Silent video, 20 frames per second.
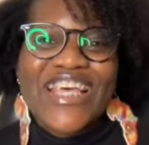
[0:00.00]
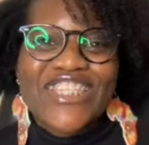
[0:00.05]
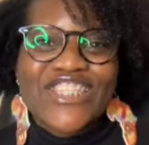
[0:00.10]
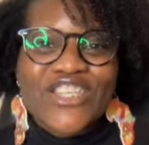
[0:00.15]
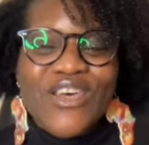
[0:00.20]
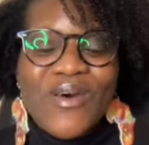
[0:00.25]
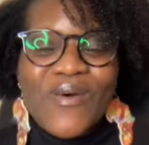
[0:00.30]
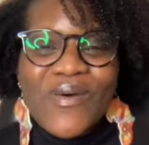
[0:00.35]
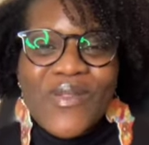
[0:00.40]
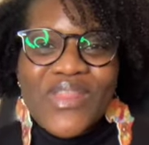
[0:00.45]

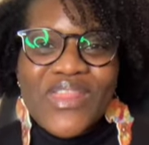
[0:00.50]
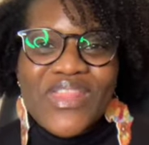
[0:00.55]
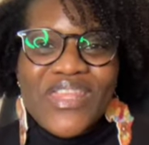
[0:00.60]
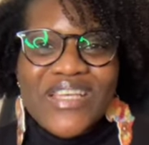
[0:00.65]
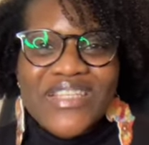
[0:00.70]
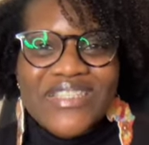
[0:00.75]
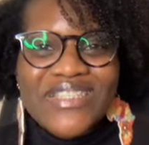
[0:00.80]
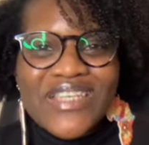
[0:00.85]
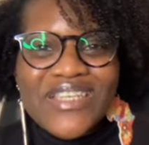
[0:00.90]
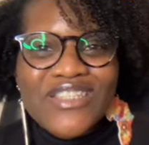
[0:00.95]
So
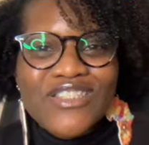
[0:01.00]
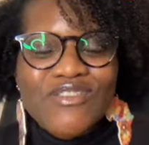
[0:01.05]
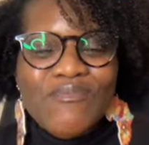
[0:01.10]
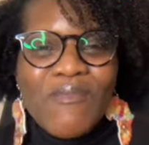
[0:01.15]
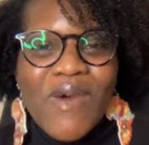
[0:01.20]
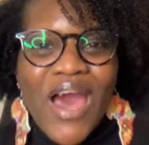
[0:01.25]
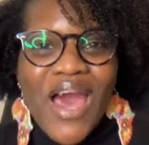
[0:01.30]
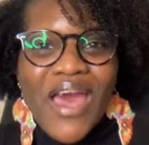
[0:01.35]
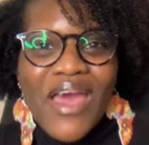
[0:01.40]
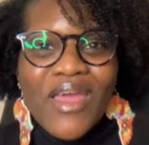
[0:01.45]
this is
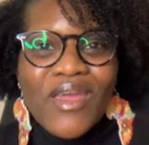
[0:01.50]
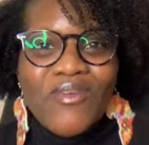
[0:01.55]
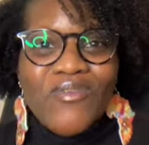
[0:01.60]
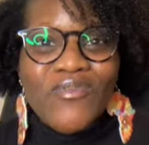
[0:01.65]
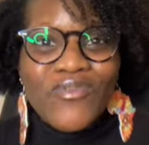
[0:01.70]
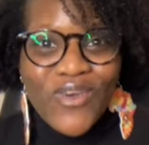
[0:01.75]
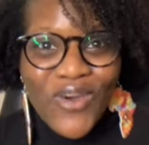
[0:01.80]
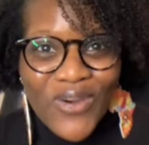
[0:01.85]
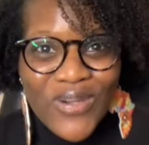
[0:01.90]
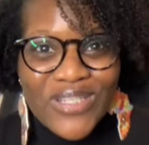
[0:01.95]
my
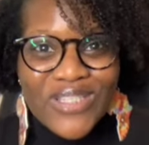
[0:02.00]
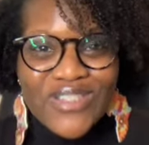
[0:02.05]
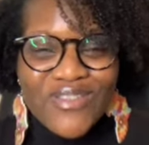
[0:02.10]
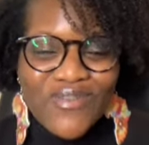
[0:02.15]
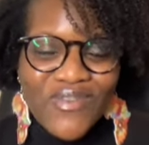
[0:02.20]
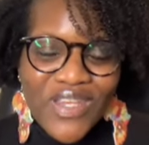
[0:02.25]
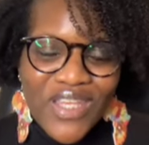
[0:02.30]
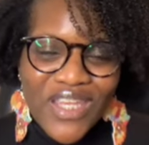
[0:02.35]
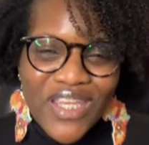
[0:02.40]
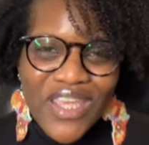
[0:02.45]
first
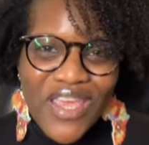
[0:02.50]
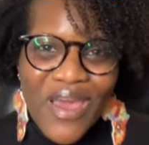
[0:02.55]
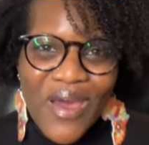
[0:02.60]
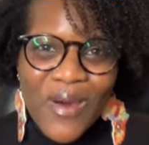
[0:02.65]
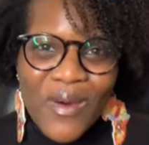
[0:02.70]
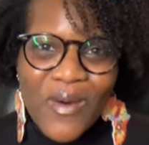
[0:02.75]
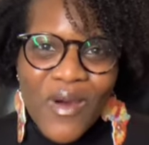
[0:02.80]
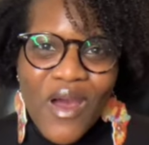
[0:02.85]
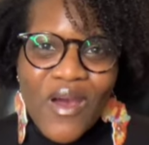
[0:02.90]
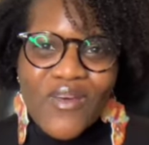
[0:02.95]

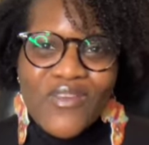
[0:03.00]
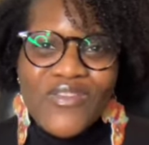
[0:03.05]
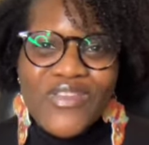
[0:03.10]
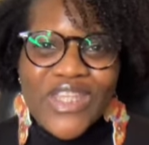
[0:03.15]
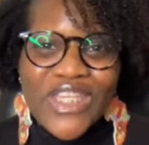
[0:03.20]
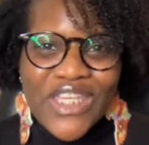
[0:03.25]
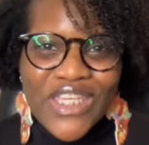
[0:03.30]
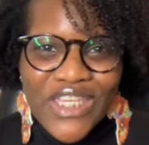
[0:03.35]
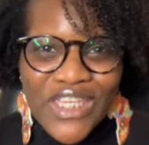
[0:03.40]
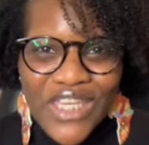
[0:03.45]
video of
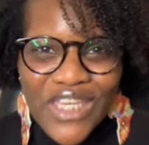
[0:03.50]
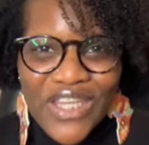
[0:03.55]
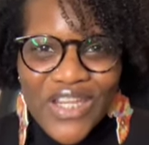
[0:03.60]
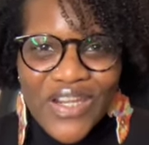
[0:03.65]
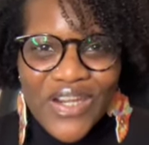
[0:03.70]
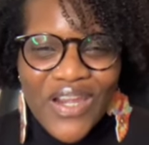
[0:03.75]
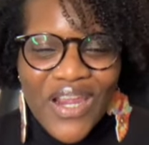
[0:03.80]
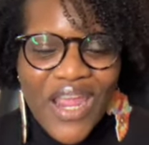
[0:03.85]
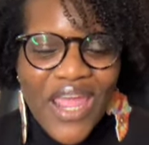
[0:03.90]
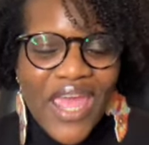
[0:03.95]
the
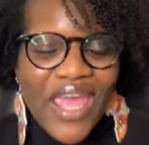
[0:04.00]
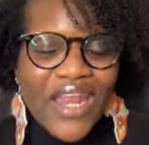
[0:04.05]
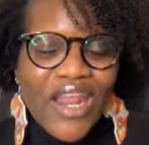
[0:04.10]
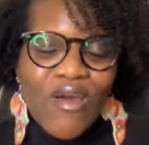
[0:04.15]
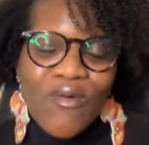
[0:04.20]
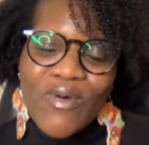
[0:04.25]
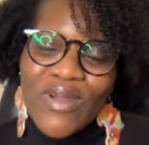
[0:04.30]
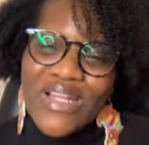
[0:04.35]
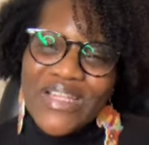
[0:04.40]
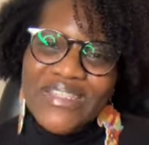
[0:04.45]
year, and
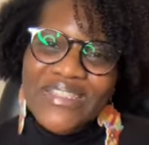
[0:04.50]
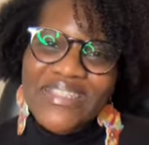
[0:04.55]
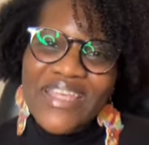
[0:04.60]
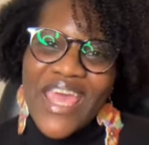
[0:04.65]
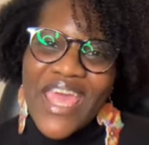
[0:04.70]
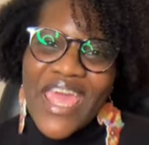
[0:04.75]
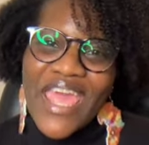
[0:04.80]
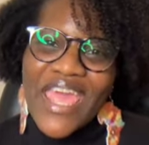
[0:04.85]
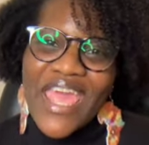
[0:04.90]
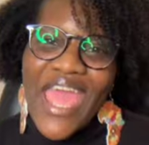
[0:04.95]
I want to
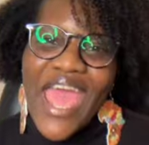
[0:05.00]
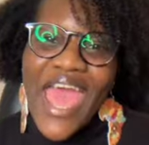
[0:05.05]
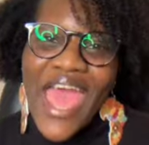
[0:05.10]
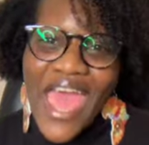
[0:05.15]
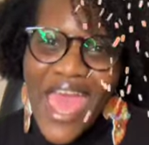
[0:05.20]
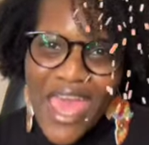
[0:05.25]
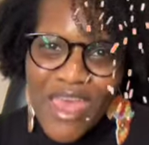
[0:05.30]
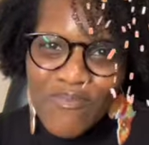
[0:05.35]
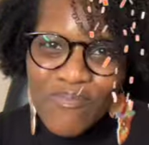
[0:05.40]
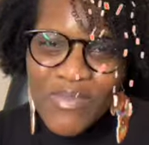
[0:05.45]
say
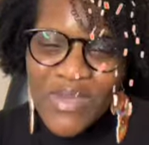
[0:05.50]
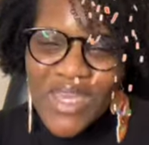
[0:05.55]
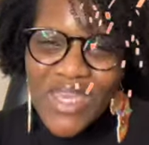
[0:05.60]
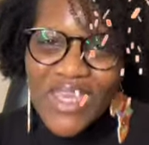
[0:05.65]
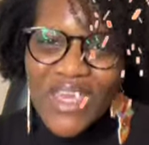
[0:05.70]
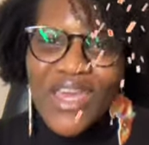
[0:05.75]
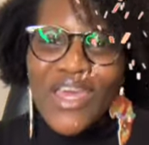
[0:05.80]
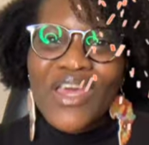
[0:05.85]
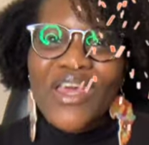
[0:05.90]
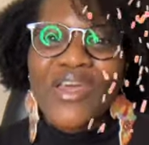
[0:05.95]

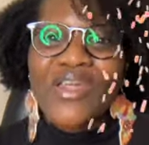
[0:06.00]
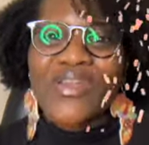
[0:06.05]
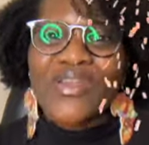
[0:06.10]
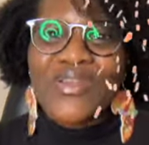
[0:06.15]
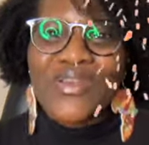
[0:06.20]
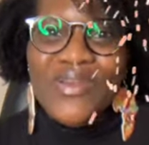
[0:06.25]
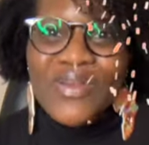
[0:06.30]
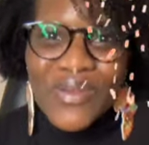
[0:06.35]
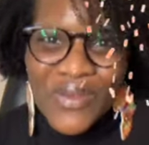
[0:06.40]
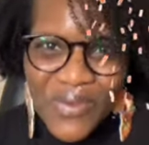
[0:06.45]
Happy
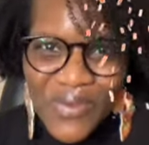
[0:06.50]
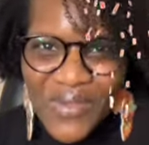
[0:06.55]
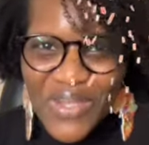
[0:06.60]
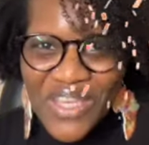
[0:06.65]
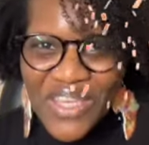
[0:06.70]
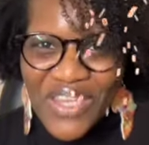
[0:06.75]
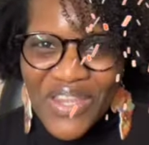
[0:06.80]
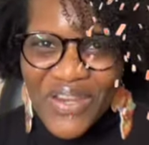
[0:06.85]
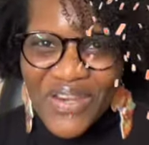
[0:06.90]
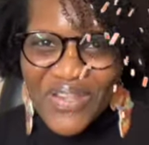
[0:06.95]
New
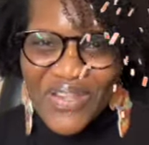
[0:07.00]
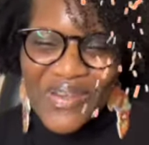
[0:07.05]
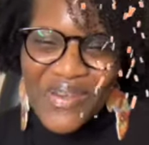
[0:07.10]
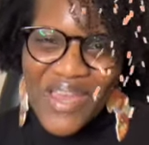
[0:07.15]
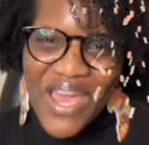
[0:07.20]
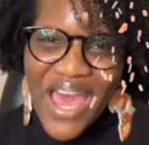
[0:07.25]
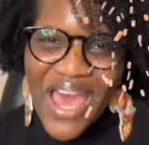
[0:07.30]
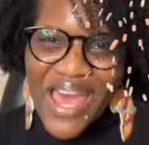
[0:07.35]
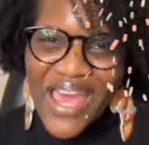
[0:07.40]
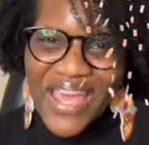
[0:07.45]
Year, you
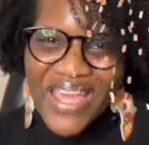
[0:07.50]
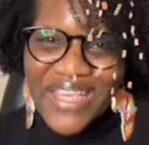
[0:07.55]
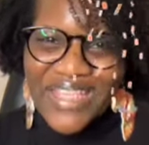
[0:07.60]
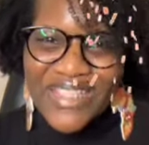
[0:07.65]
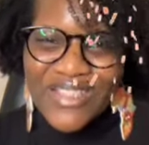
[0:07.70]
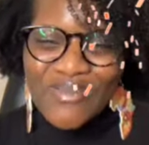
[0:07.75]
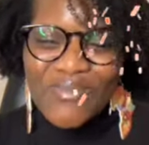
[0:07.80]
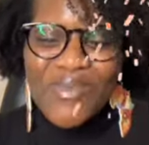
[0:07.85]
guys.